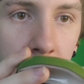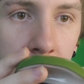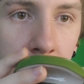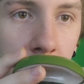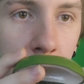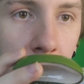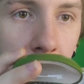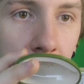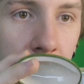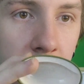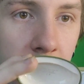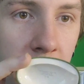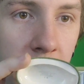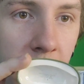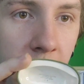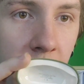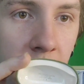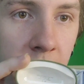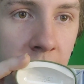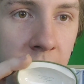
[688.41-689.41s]
They don't have any
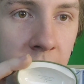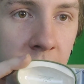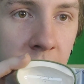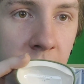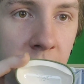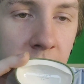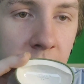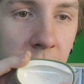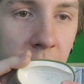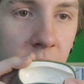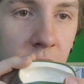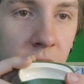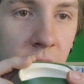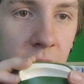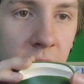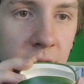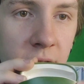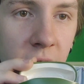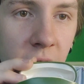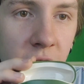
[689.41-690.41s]
LED indicators on
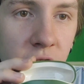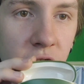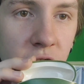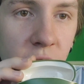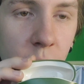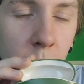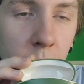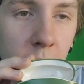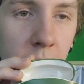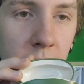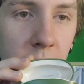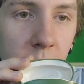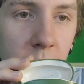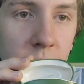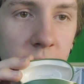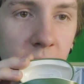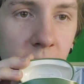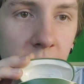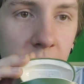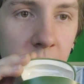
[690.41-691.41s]
the inside, just the one on the
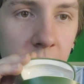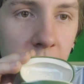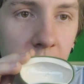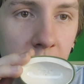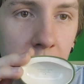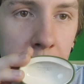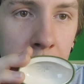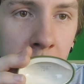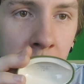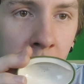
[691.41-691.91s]
outside there.